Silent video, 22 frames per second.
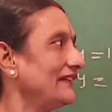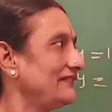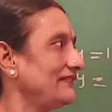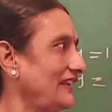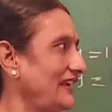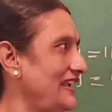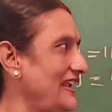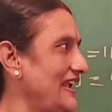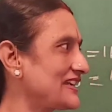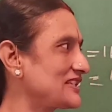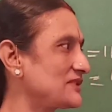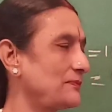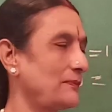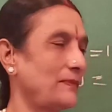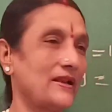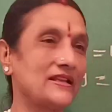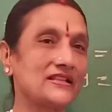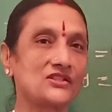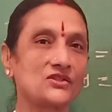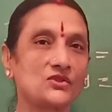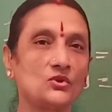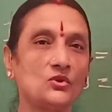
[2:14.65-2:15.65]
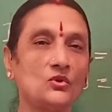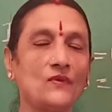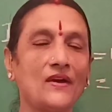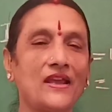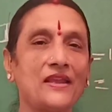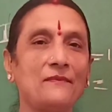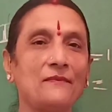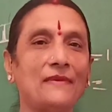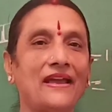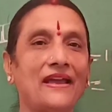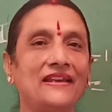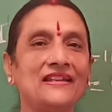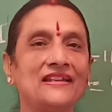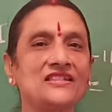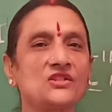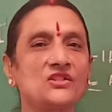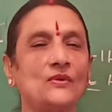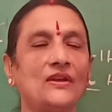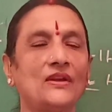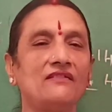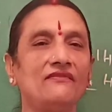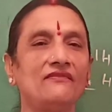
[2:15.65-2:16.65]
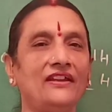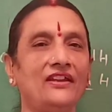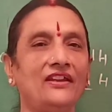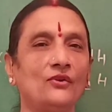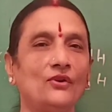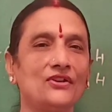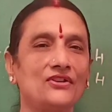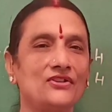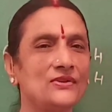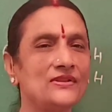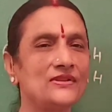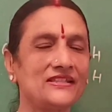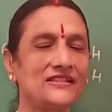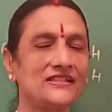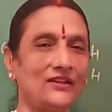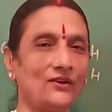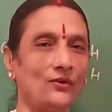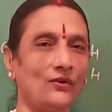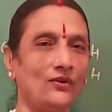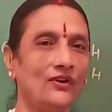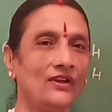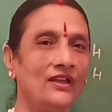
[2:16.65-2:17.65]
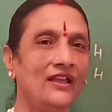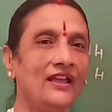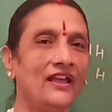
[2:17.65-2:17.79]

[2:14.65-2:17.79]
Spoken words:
3x plus 2y minus 12 equal to 0.